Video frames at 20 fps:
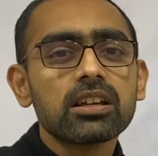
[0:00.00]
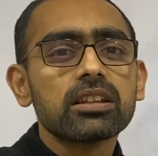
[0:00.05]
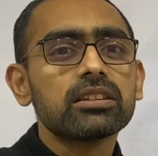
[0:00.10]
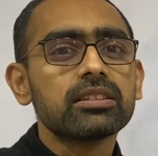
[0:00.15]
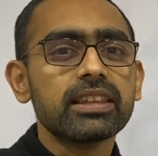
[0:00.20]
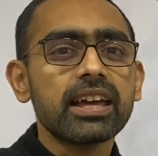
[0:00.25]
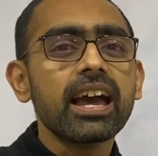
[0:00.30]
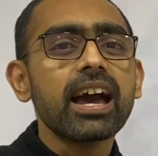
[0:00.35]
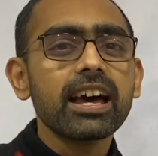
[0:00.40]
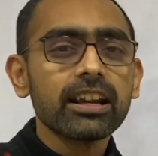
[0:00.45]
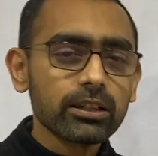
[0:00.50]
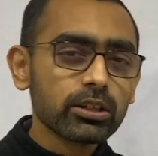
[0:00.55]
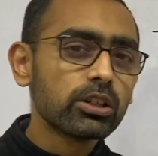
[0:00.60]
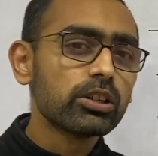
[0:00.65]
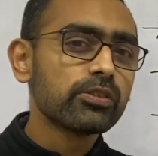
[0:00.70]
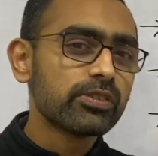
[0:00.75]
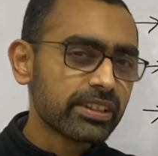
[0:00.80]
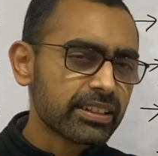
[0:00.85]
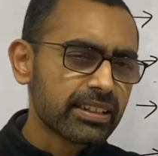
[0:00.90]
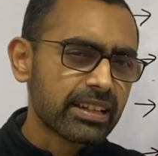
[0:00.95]
they are
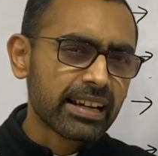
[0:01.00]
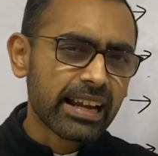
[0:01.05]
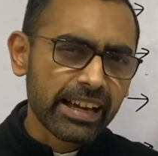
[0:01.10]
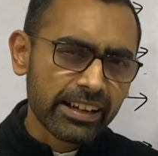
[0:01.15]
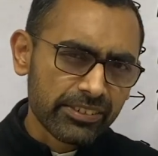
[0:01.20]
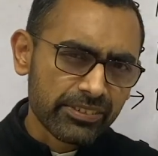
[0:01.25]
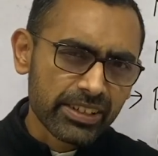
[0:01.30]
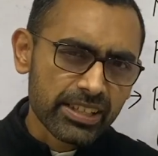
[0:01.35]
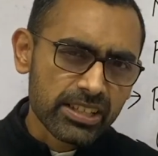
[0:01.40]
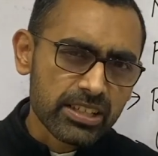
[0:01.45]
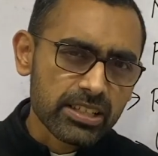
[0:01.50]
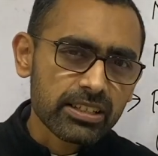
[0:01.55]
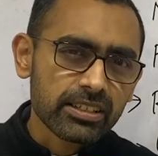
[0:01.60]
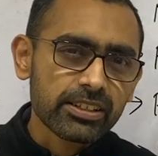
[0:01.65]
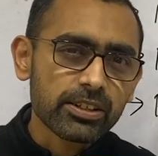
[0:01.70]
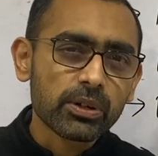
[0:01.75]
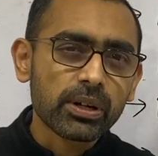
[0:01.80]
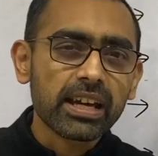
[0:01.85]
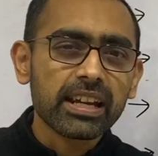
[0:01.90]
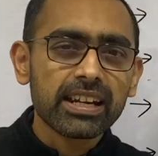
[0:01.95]
good with the language.
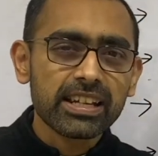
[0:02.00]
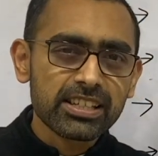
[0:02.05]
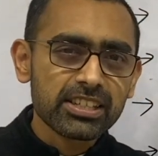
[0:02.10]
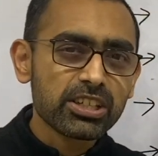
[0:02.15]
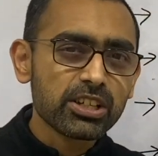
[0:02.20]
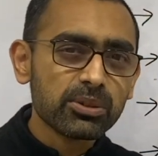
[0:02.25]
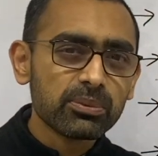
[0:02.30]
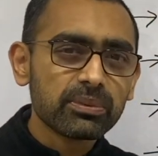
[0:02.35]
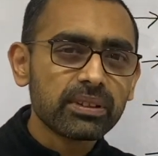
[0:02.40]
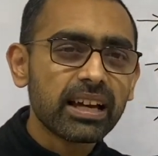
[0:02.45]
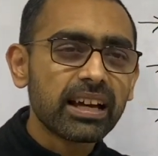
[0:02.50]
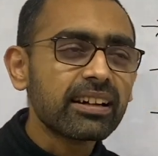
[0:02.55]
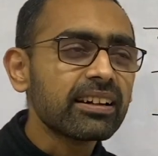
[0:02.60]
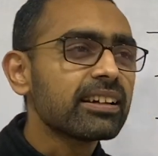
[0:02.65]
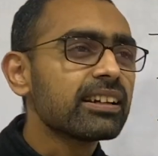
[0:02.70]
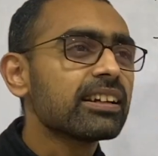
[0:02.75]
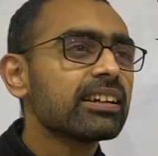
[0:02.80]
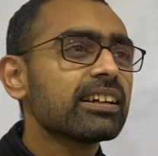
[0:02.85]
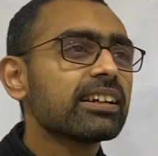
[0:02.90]
You can assume that.